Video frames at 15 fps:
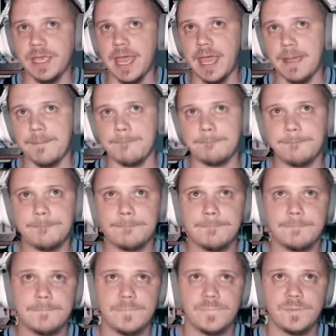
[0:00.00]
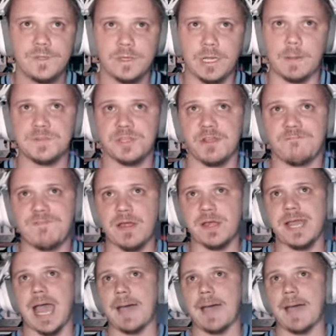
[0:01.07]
the game. Comes at a very